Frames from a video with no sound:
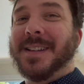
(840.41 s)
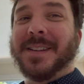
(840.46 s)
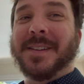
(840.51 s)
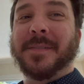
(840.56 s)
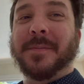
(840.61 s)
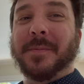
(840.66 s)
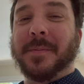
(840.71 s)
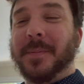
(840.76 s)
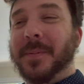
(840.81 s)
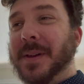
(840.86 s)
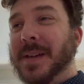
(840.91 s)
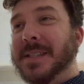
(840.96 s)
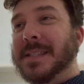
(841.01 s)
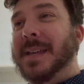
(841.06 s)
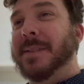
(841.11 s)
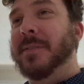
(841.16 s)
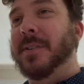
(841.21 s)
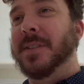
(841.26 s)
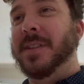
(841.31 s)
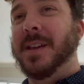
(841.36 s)
replace
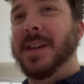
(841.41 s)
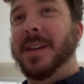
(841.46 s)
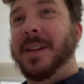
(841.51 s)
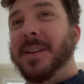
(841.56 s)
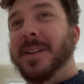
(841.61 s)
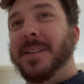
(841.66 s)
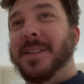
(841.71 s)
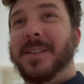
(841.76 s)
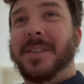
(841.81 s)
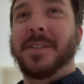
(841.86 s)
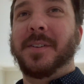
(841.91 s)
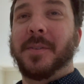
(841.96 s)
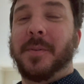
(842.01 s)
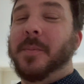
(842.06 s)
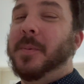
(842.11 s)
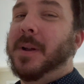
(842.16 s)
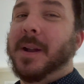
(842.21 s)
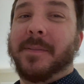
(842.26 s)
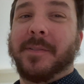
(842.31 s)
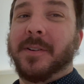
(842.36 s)
everything or
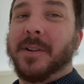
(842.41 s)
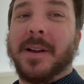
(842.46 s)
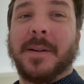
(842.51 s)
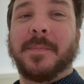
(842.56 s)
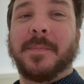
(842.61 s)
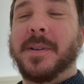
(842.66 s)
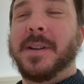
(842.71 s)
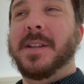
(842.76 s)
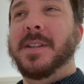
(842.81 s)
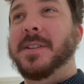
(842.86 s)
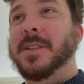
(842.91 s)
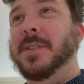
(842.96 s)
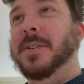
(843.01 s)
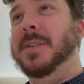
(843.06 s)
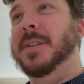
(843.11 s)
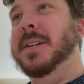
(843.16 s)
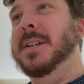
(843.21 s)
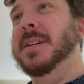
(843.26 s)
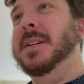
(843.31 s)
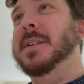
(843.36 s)
whatever I to do
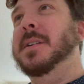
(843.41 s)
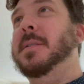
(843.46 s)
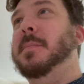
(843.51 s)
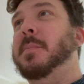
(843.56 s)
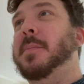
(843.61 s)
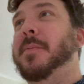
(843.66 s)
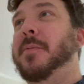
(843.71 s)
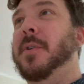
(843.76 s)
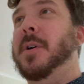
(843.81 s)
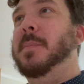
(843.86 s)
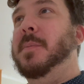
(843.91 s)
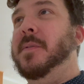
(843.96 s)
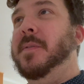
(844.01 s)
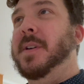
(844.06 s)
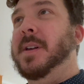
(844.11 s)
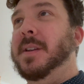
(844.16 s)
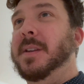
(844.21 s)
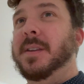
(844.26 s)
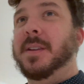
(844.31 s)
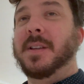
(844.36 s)
before I move
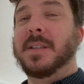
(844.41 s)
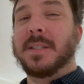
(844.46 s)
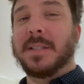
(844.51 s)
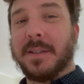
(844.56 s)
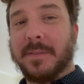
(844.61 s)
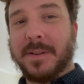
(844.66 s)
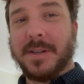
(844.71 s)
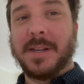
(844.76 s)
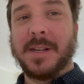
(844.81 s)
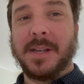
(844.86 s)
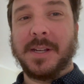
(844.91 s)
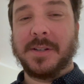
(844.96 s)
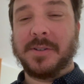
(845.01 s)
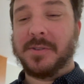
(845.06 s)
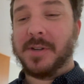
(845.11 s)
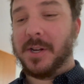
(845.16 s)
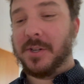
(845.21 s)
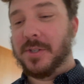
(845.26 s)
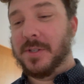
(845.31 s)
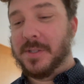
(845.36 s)
in. Because living in a
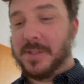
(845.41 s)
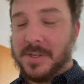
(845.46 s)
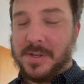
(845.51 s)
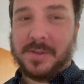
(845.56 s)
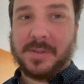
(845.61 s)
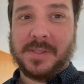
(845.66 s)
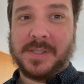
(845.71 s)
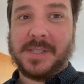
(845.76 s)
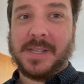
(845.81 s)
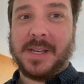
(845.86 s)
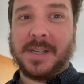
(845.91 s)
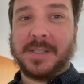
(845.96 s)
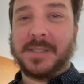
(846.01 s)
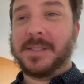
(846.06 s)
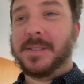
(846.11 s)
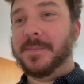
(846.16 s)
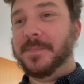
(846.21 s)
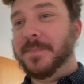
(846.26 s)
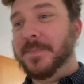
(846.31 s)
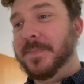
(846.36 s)
construction zone
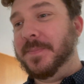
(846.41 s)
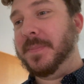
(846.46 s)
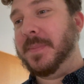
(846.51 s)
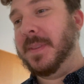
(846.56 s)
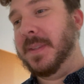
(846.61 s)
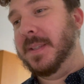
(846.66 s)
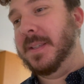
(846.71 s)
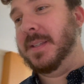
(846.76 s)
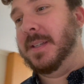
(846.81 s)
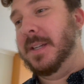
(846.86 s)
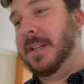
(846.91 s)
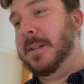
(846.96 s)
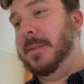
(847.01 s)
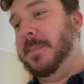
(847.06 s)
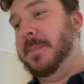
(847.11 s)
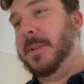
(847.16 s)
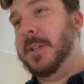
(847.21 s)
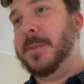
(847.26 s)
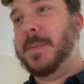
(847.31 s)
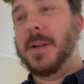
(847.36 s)
sucks,
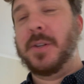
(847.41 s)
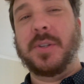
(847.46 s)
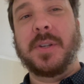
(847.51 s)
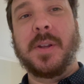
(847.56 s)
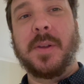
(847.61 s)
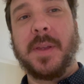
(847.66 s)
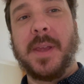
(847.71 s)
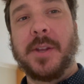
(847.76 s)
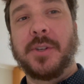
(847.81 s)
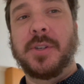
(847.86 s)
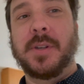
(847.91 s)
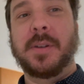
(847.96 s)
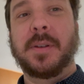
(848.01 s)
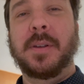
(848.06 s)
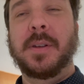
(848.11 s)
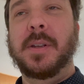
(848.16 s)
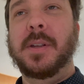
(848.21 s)
especially in a kitchen.